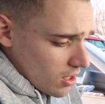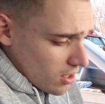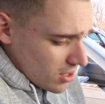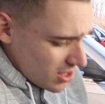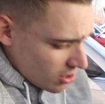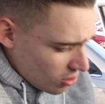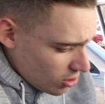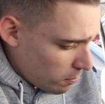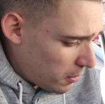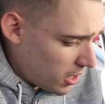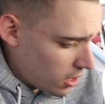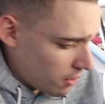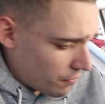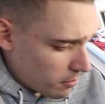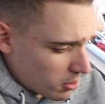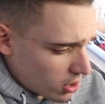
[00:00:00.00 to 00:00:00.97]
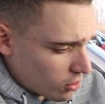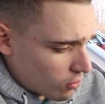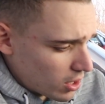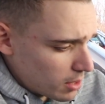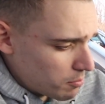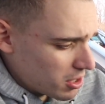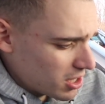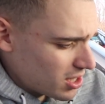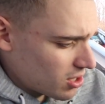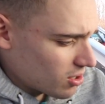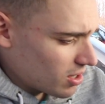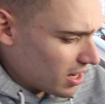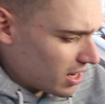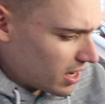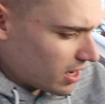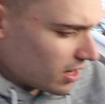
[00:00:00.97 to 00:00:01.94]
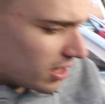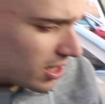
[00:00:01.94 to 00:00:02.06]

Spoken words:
Still debating if I'm going to grab this or not.